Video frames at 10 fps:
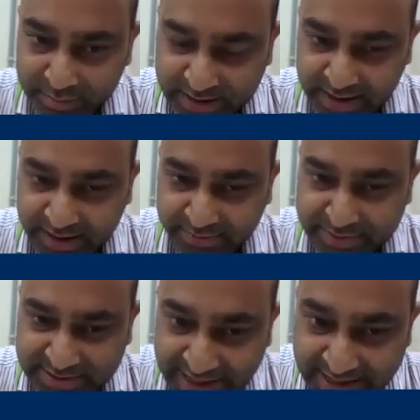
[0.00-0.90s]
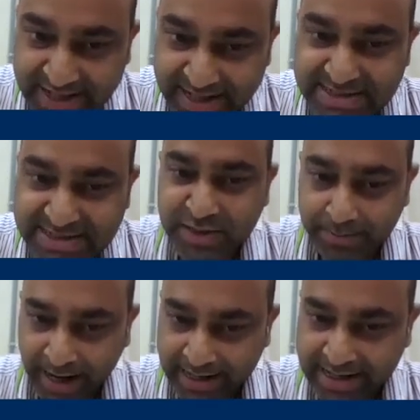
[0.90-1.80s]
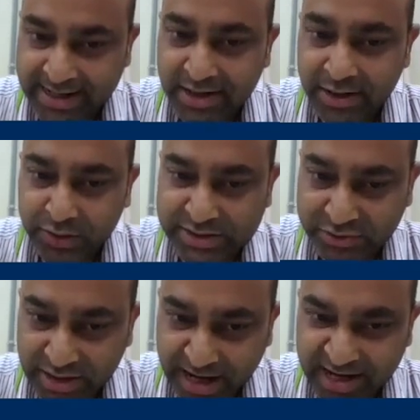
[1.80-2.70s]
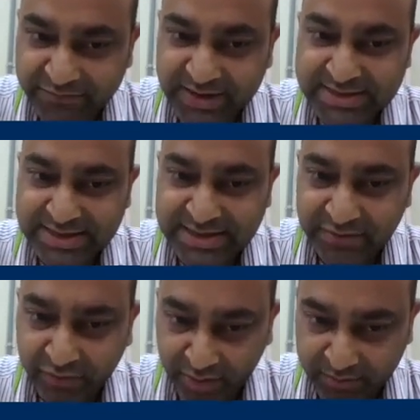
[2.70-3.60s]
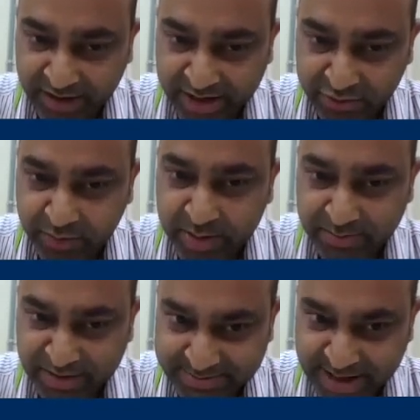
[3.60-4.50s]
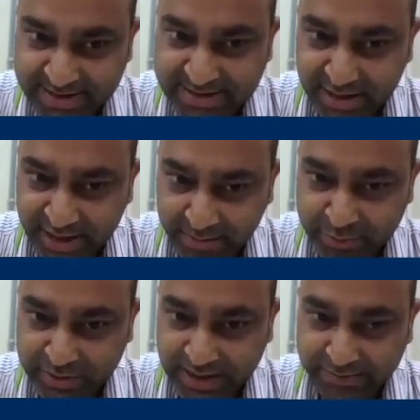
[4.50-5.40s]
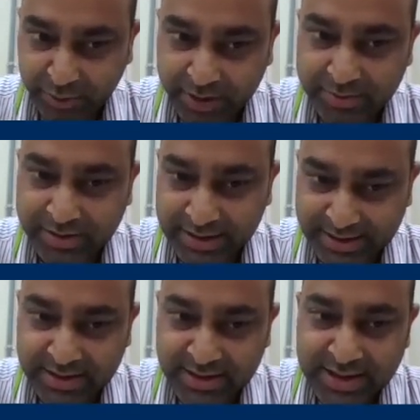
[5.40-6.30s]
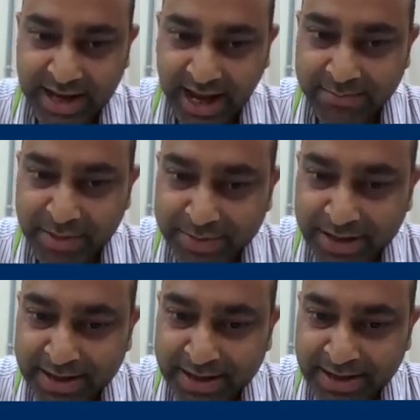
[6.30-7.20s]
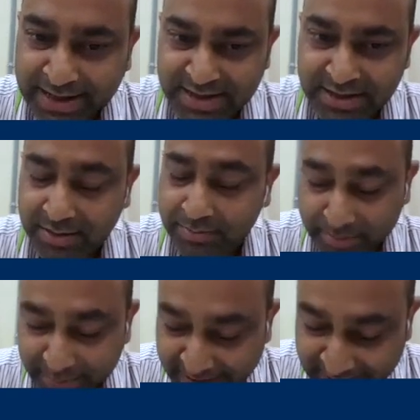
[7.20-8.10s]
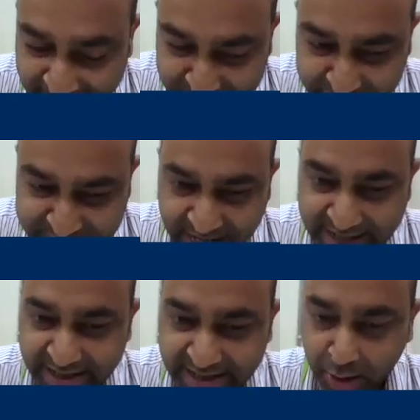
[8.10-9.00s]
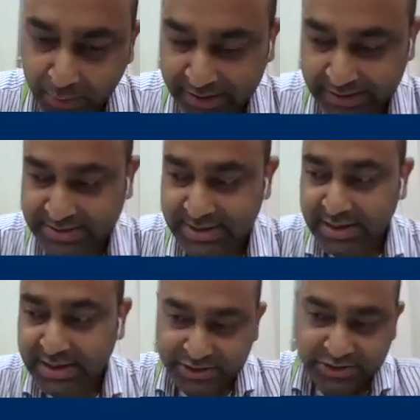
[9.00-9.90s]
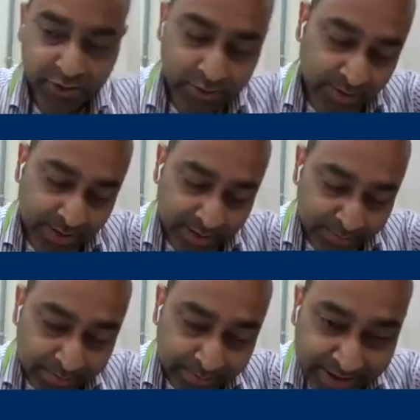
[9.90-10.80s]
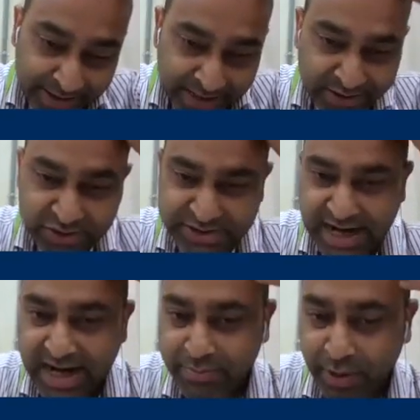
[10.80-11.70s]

The thickness of the bilayer, which will manifest in the form of hydrophobic mismatch, I'll come to that point later, and membrane electrostatic properties. So membrane electrostatic